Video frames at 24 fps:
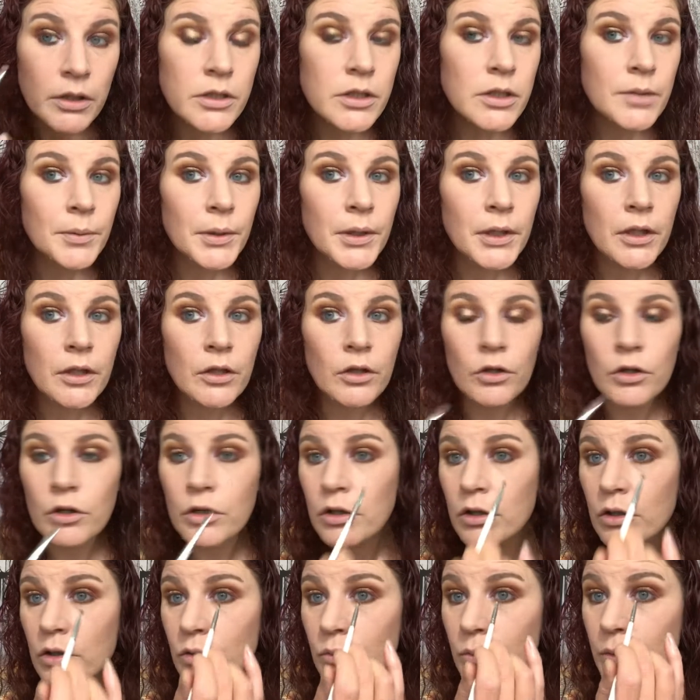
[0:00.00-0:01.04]
Depending
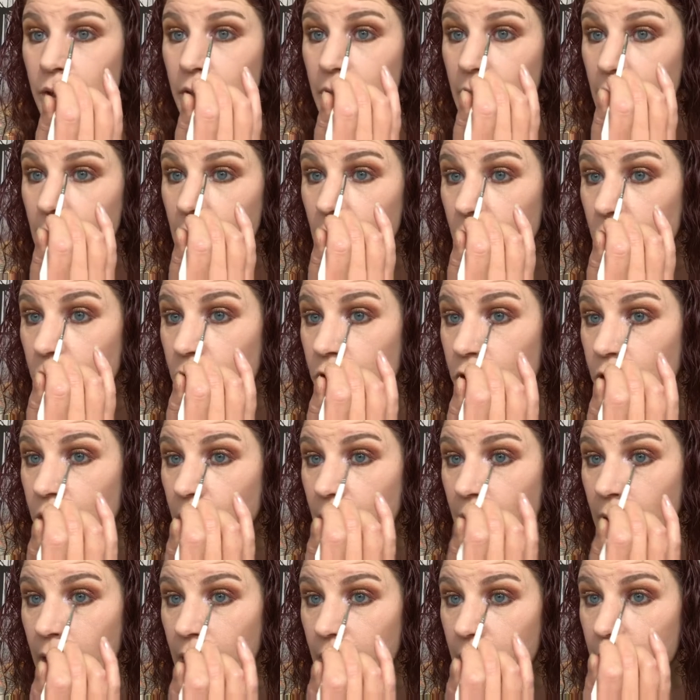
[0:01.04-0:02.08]
on what angle you're
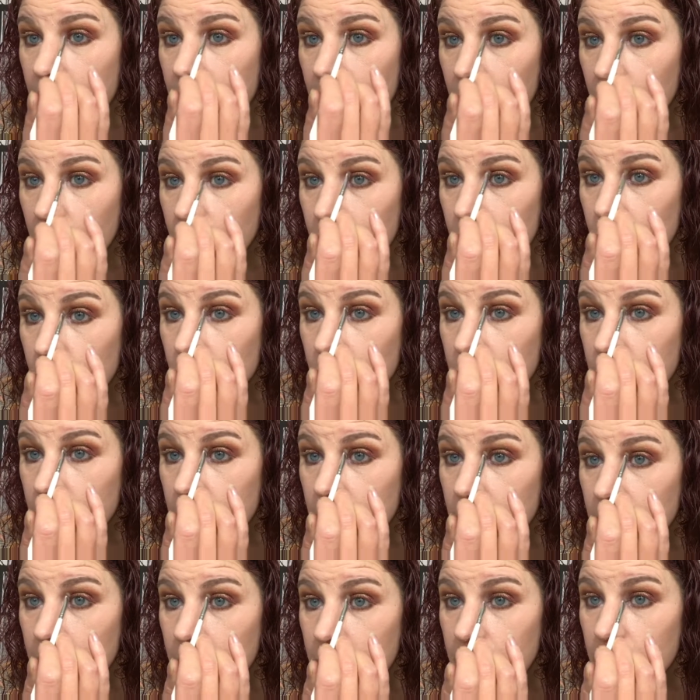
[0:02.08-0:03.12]
at and how you're
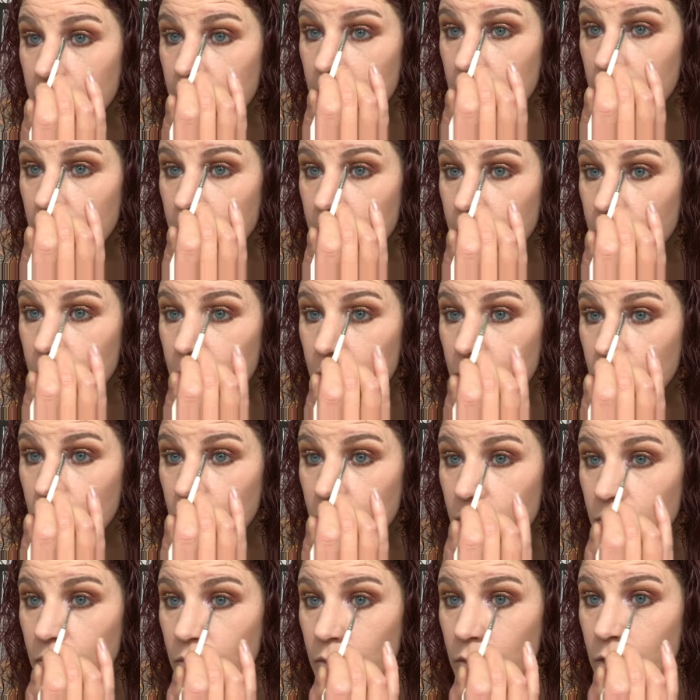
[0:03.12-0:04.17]
looking at it,
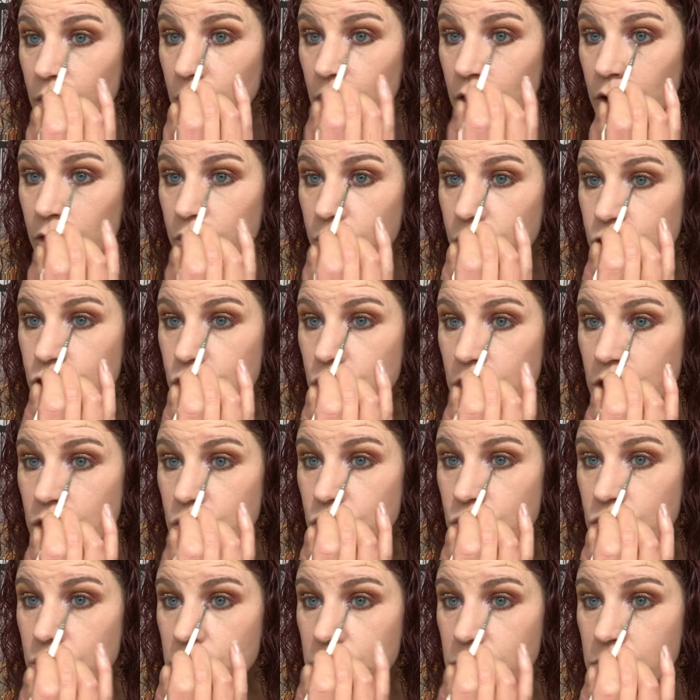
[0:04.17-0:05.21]
the color
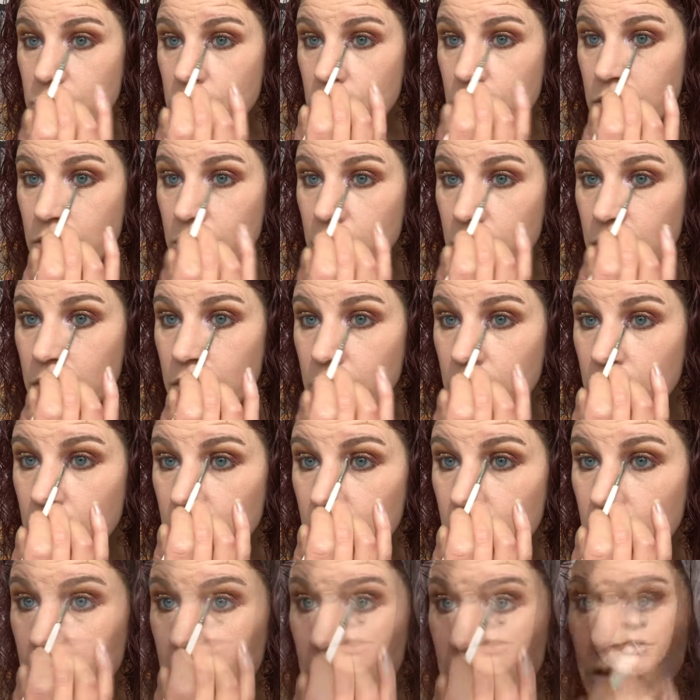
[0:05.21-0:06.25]
changes.
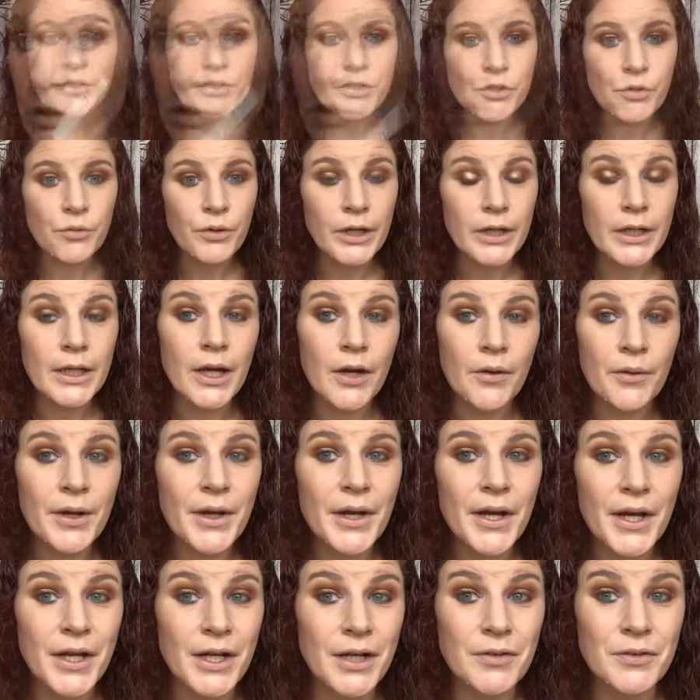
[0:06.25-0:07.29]
So right now it
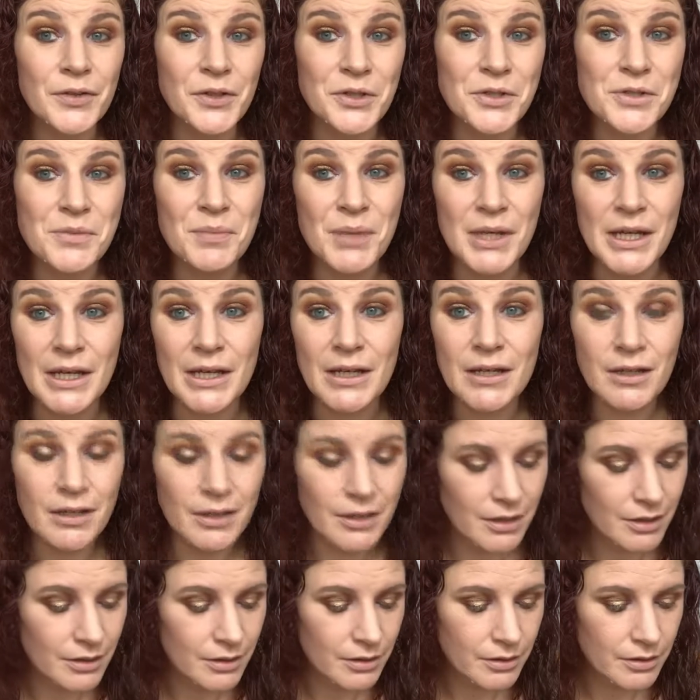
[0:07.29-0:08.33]
kind of looks pink
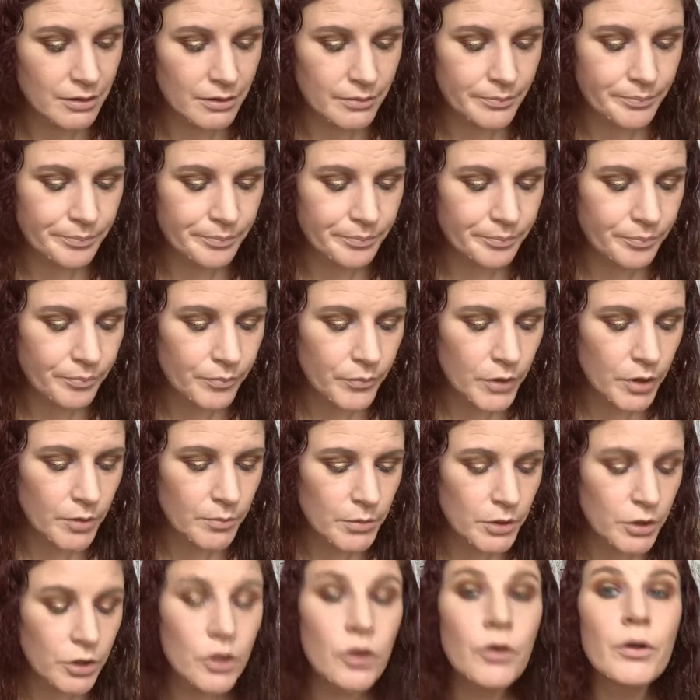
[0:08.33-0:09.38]
I'm
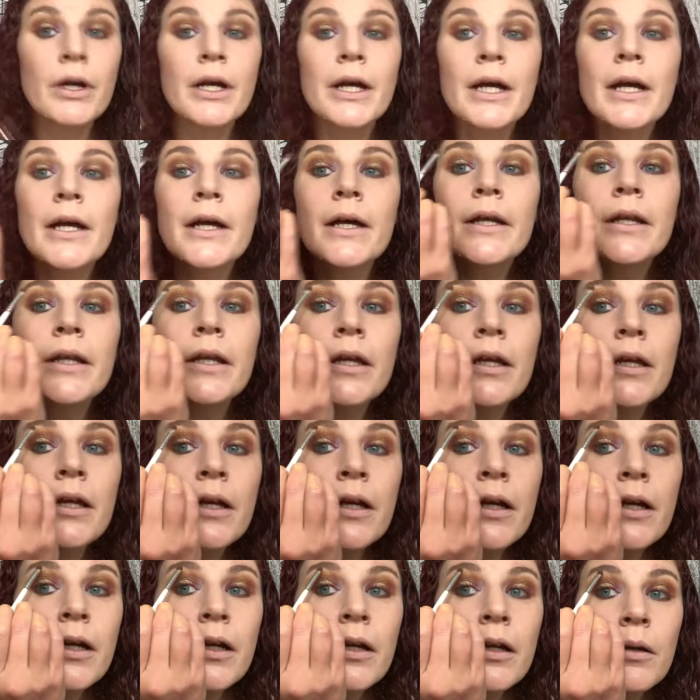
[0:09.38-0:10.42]
going to go ahead
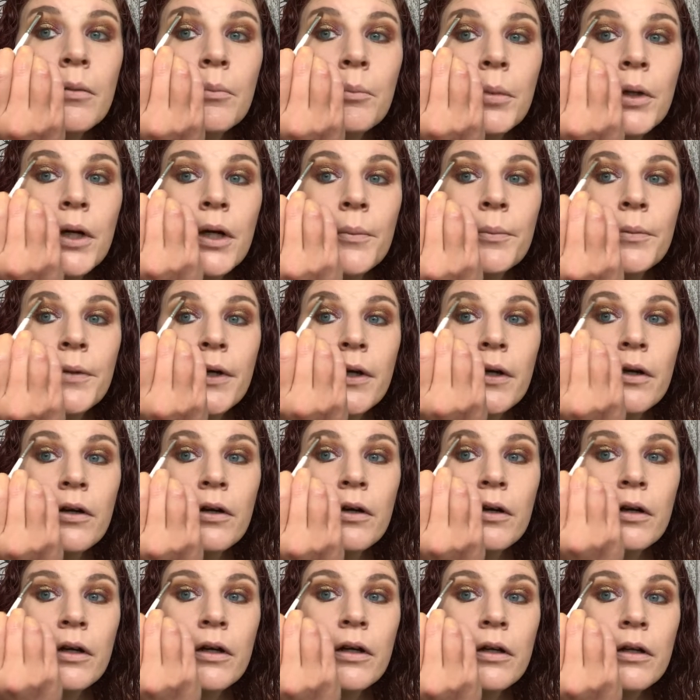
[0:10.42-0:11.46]
and pop that
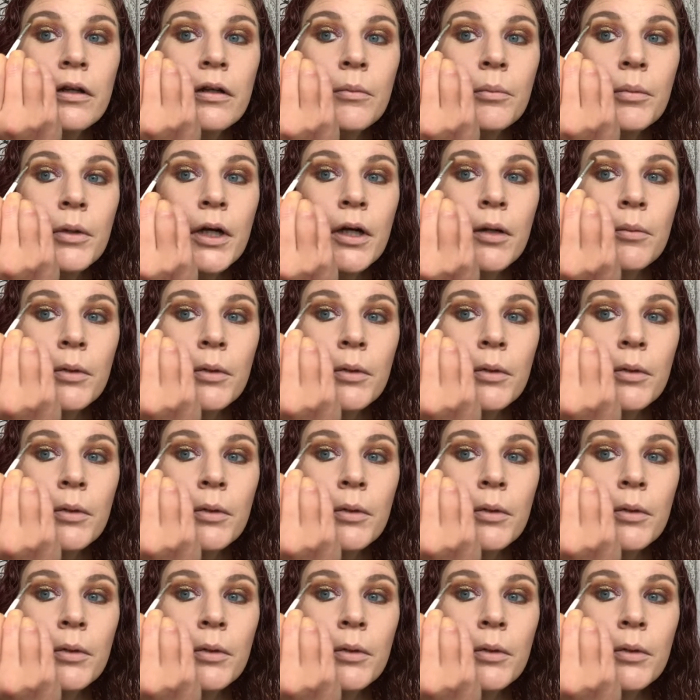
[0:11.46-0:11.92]
on the brow